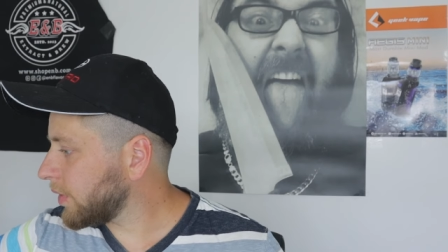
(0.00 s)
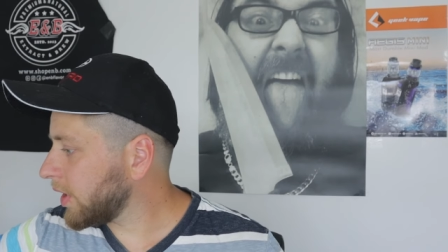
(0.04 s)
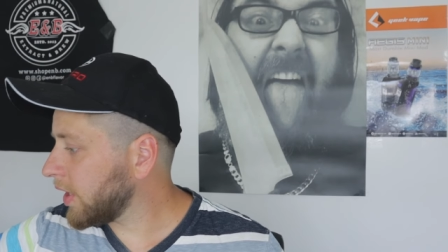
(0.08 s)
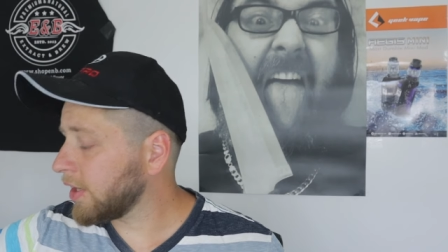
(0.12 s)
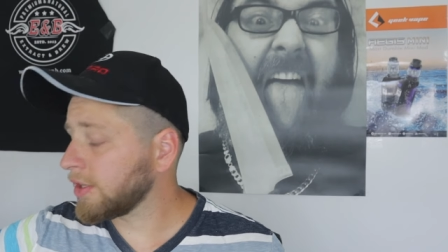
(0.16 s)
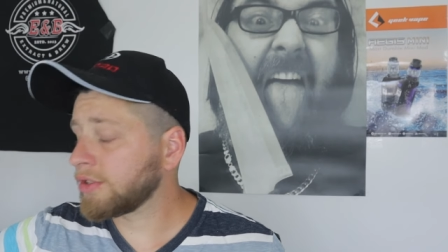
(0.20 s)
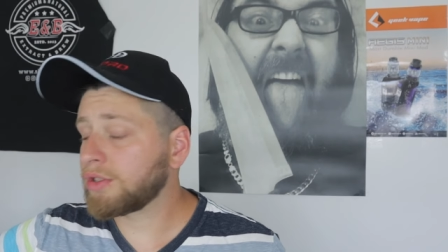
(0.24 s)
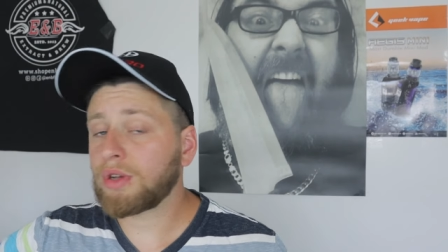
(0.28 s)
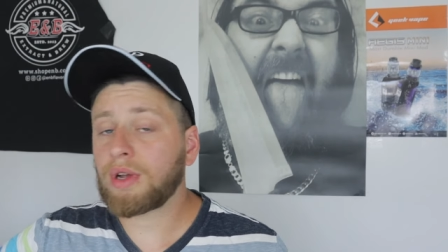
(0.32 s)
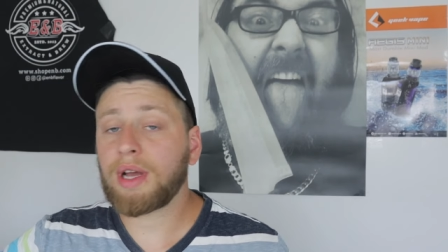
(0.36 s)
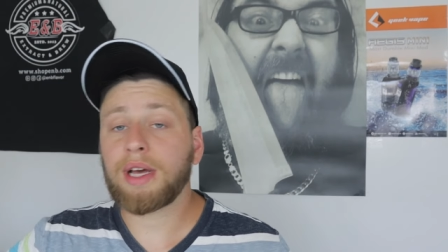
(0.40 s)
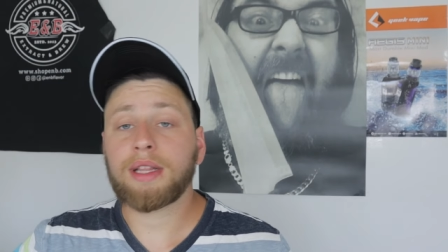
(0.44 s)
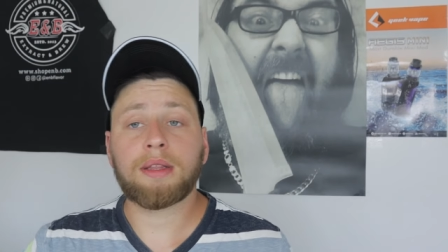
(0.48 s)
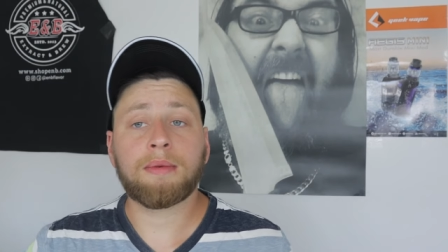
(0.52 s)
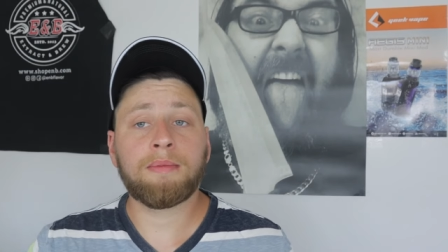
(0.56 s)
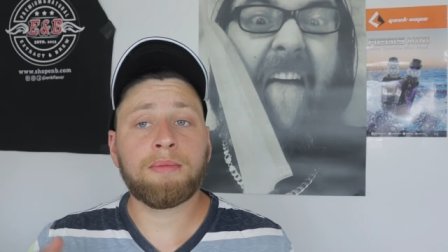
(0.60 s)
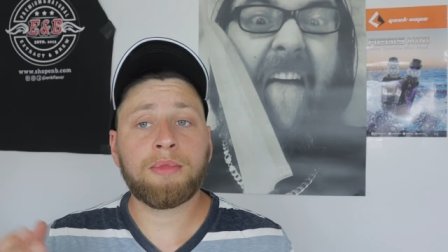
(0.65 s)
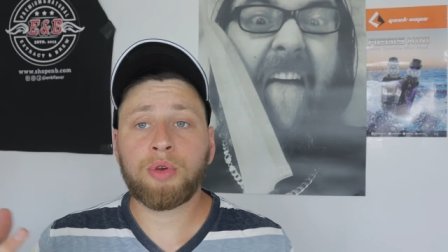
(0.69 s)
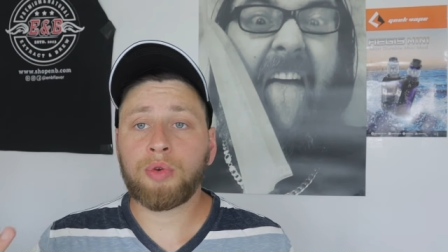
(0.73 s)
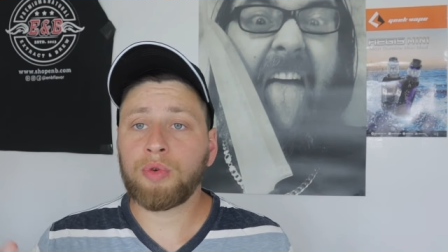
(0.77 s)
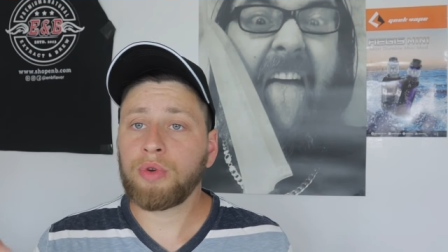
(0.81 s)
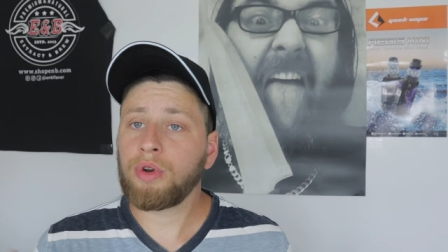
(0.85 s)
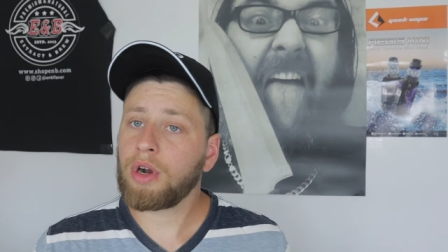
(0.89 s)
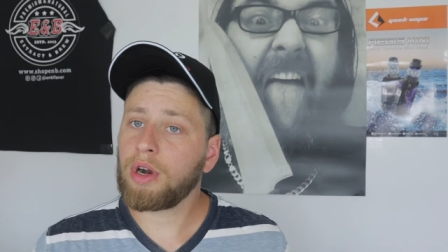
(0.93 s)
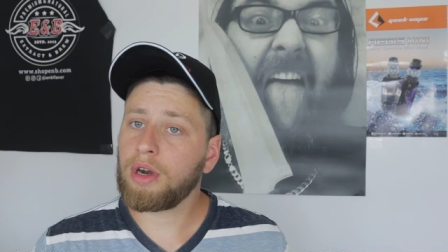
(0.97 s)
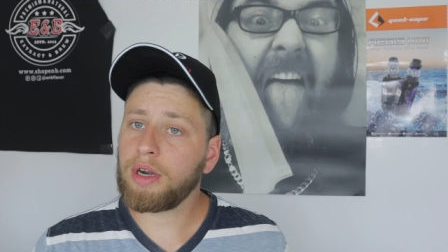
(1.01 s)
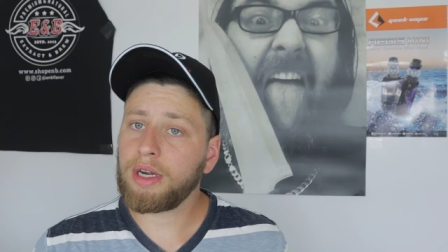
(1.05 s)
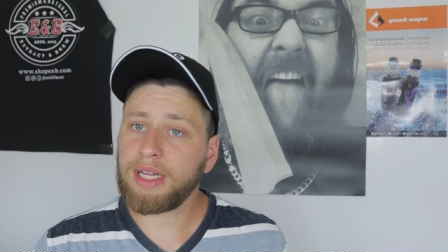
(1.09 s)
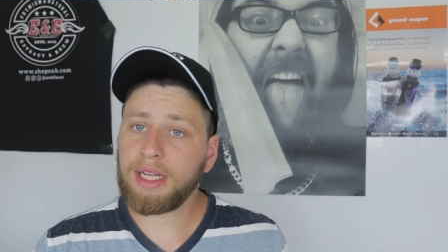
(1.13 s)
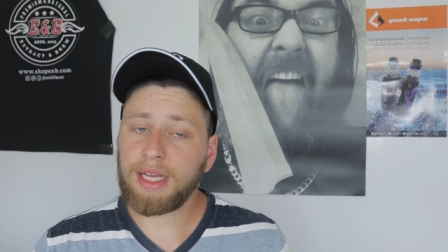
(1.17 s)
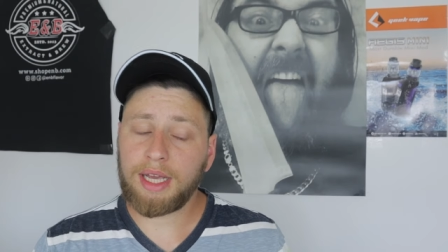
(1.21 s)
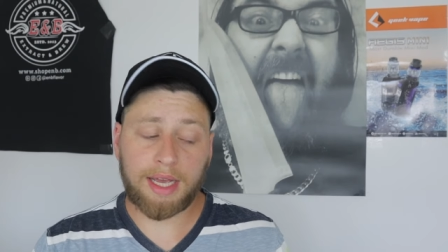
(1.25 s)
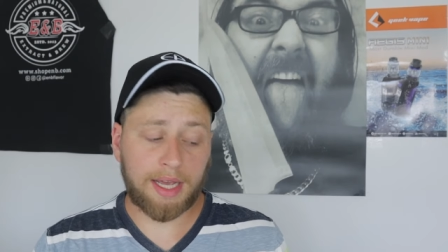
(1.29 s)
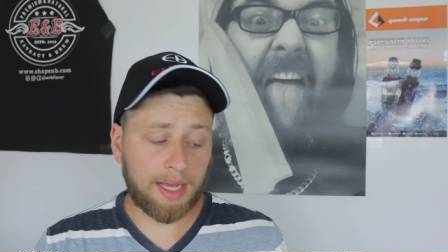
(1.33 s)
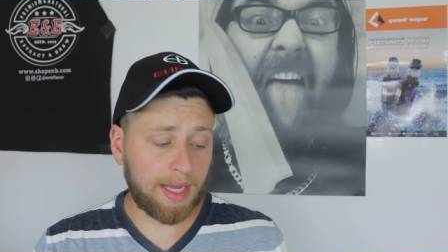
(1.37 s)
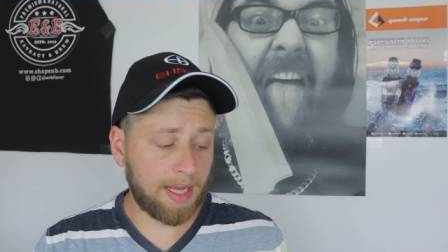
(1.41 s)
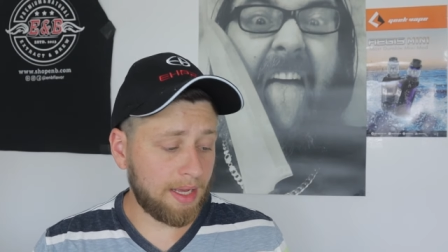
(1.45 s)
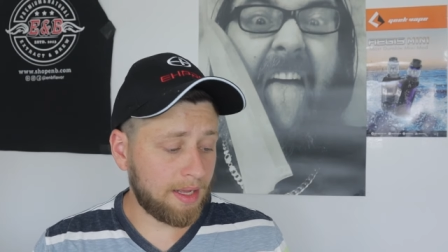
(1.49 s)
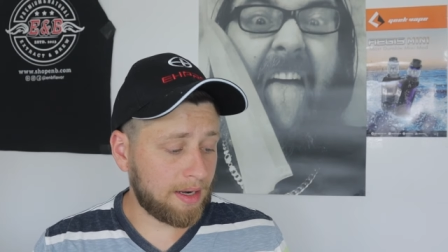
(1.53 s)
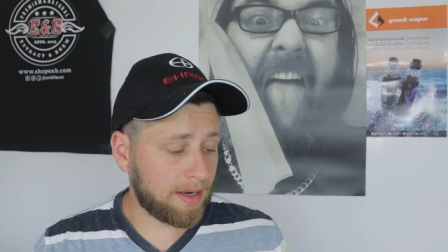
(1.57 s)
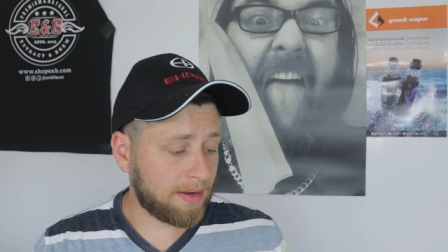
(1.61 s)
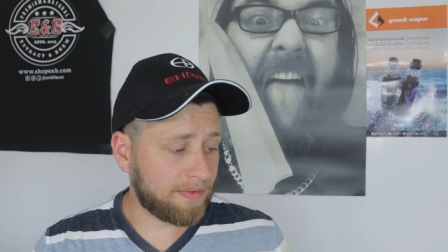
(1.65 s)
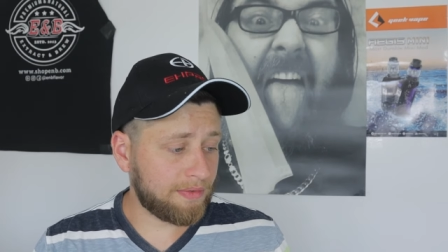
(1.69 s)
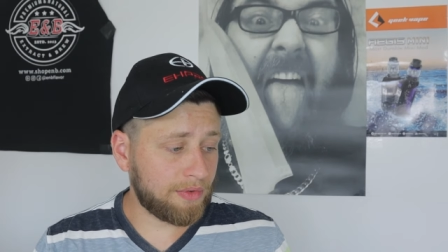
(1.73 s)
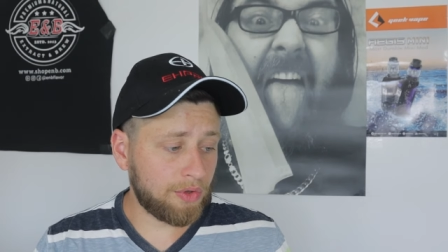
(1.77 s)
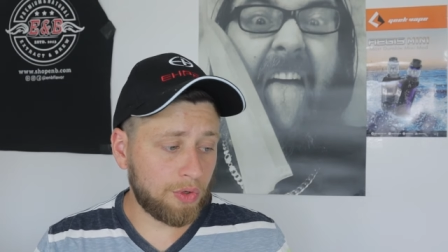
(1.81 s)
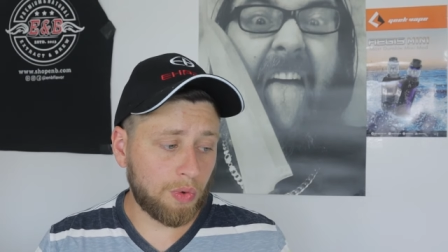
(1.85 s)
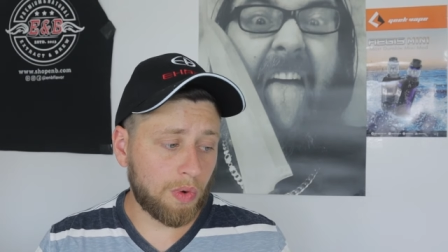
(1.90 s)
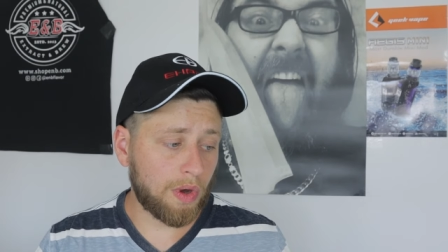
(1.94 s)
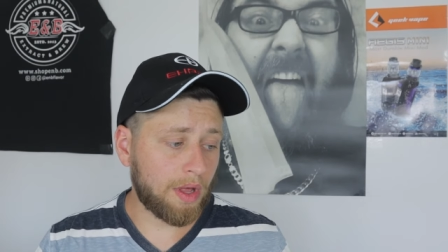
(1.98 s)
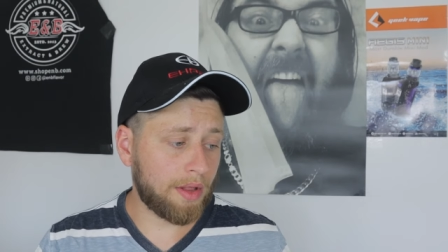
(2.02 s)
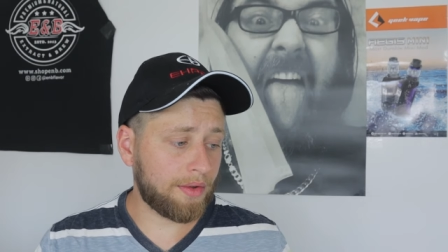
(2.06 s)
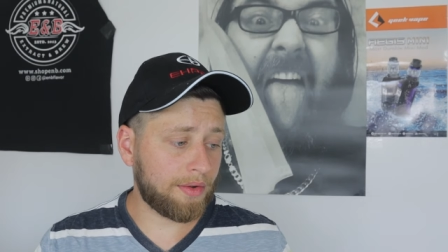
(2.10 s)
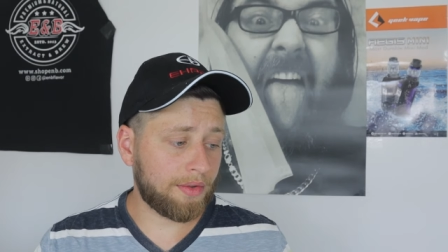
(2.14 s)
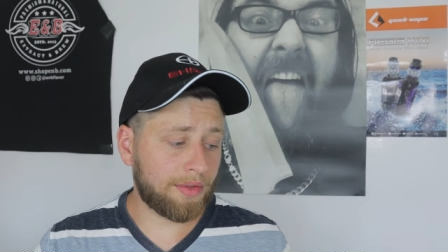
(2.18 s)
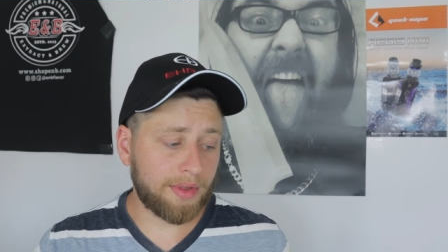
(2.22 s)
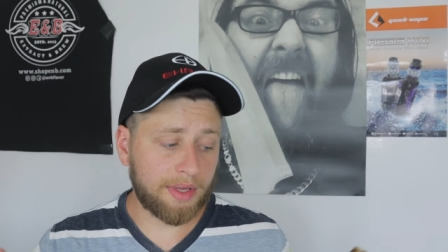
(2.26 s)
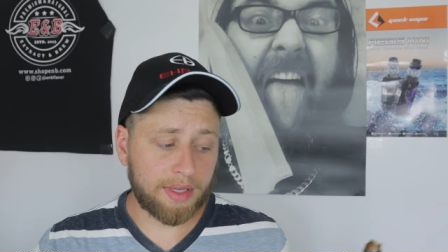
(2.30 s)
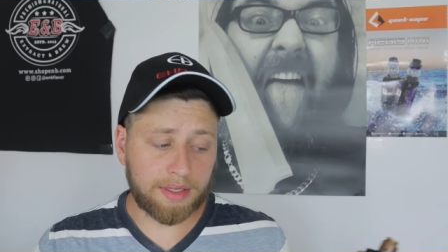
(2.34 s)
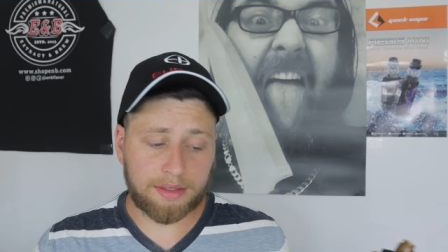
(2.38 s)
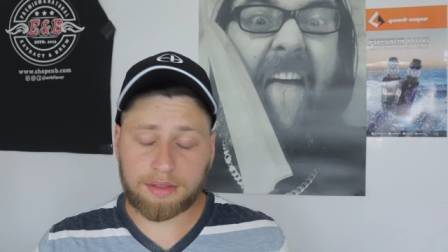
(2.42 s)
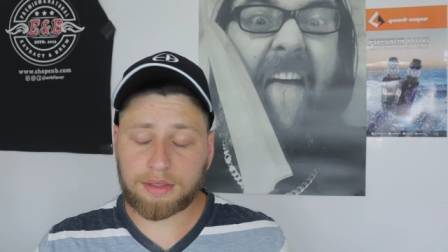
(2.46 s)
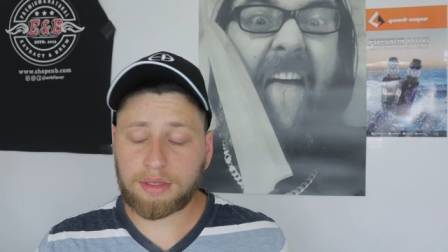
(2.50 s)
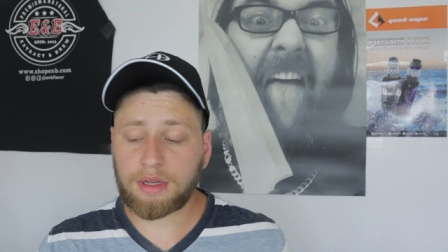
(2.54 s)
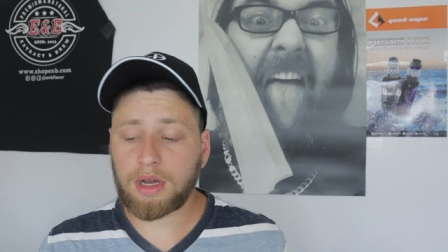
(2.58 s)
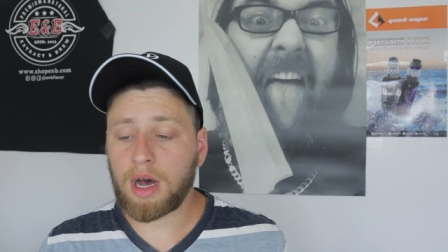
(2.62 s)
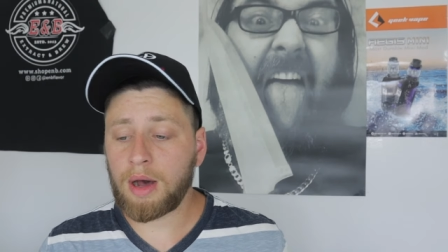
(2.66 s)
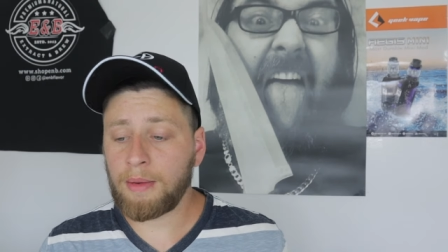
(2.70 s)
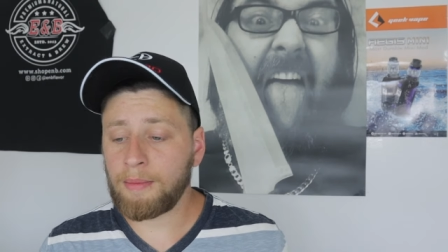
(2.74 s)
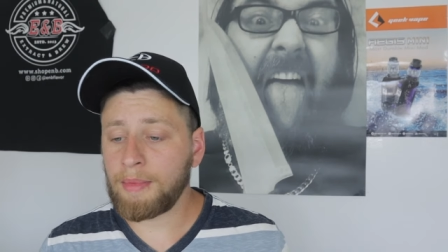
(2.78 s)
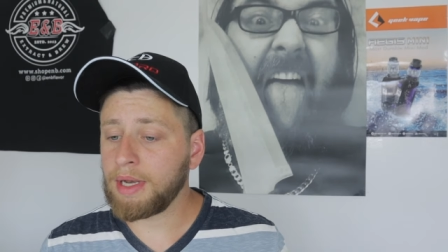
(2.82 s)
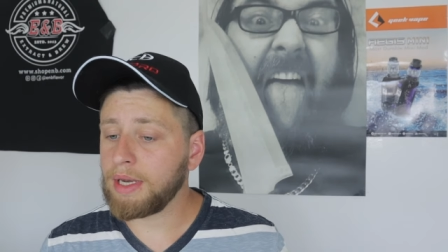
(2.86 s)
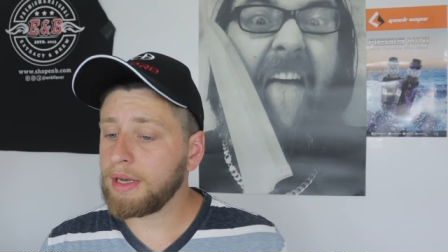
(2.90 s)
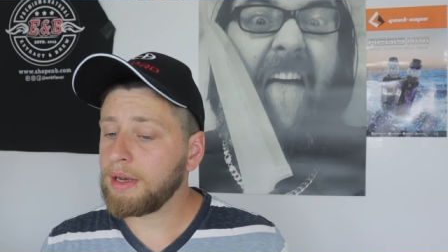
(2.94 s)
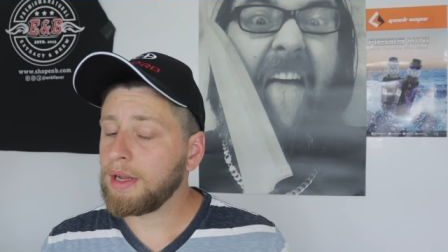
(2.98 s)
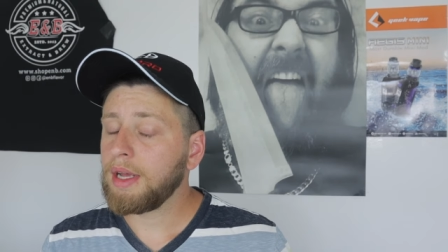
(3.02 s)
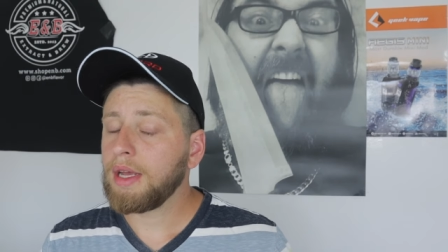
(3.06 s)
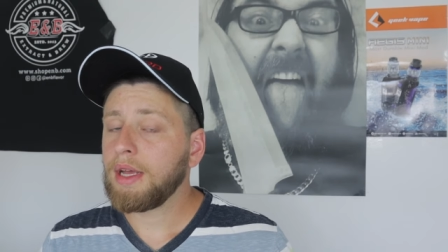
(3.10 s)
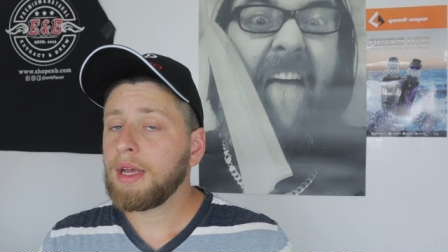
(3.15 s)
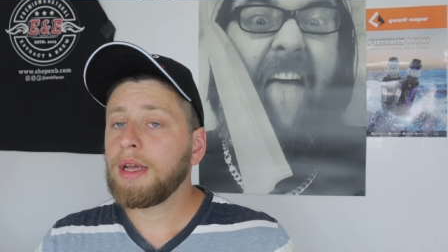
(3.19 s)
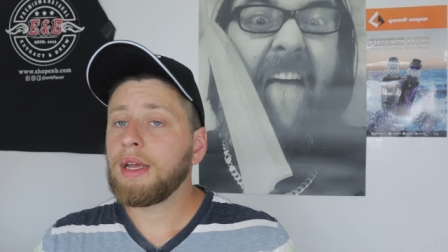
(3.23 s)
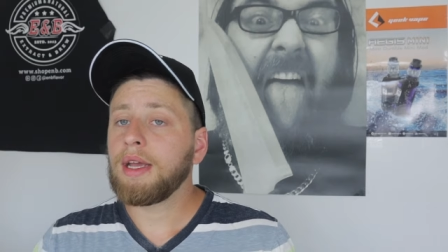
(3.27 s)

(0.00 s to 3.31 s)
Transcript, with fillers: We also got the Mutant RDA and a few other things coming